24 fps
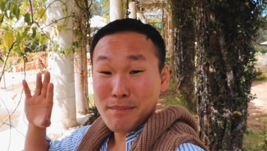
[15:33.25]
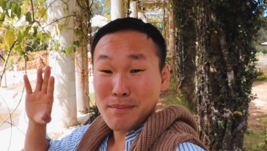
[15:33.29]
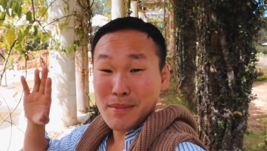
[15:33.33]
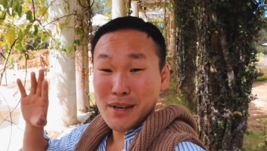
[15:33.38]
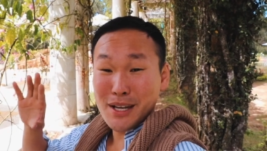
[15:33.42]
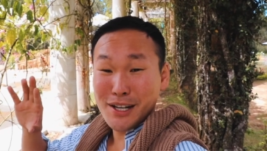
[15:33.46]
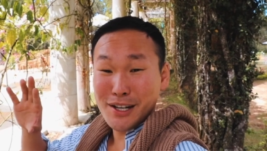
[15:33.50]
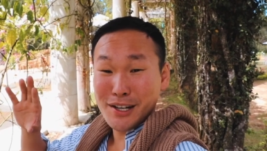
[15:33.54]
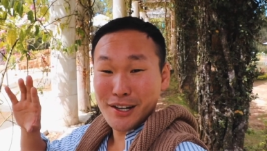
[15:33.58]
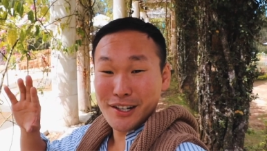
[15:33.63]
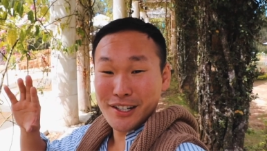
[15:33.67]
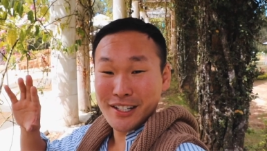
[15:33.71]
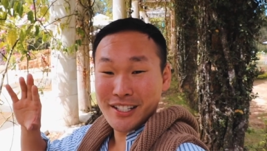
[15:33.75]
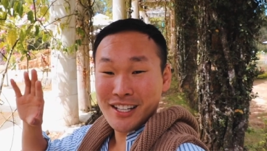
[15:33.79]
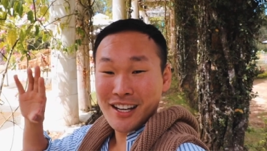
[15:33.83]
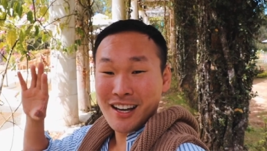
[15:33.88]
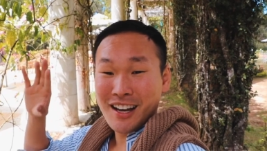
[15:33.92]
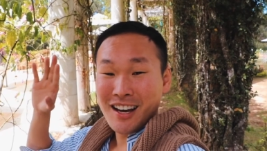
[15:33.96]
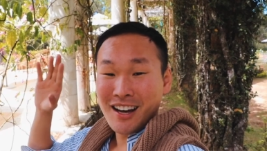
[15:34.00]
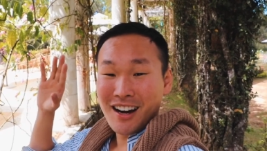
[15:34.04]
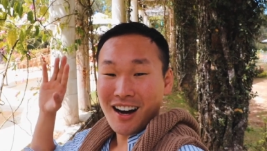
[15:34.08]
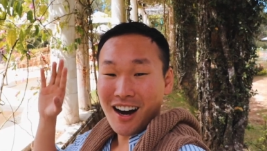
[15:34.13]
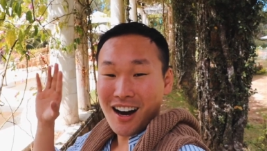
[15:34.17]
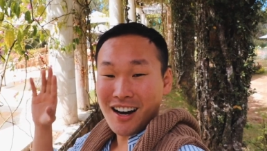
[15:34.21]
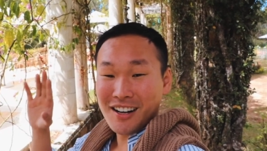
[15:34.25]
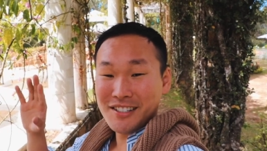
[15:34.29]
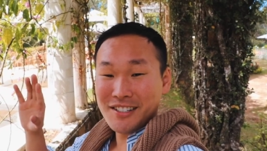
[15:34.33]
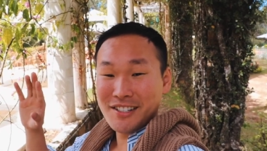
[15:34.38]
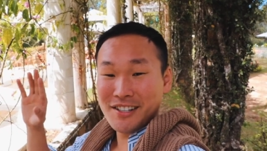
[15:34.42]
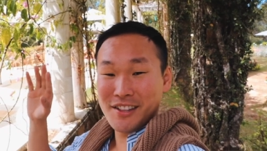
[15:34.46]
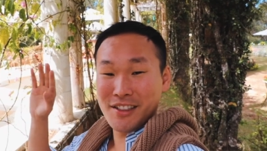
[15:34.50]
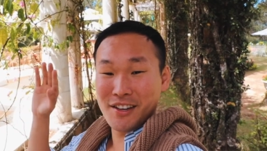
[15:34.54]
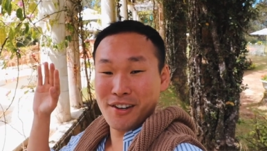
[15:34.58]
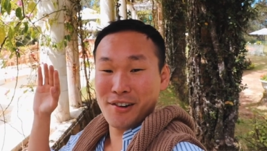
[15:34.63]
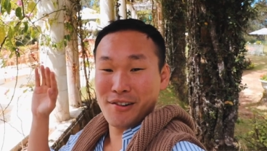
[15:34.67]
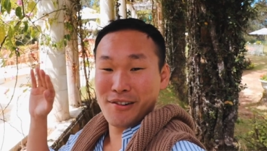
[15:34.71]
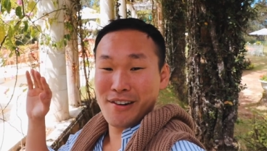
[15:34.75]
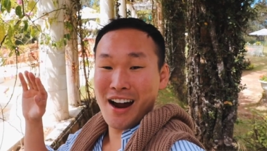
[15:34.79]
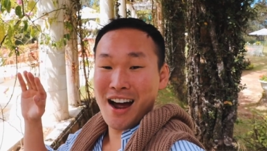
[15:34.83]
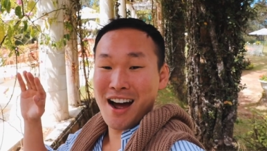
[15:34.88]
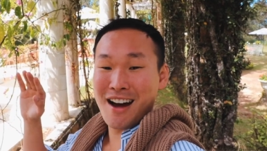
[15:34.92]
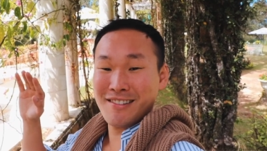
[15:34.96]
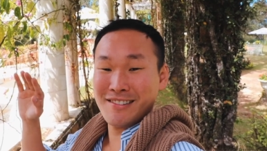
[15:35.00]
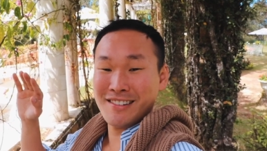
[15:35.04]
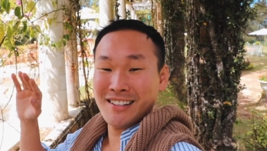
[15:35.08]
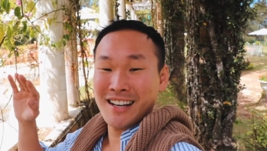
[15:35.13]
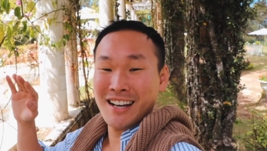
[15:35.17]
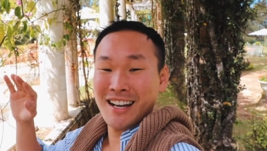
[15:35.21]
meters under the
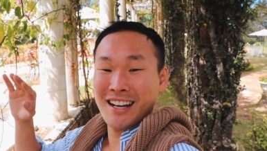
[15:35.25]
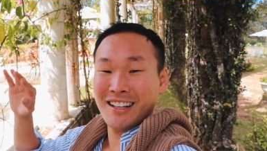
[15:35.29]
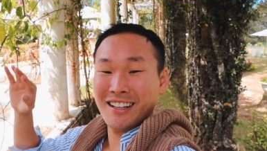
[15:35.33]
ground,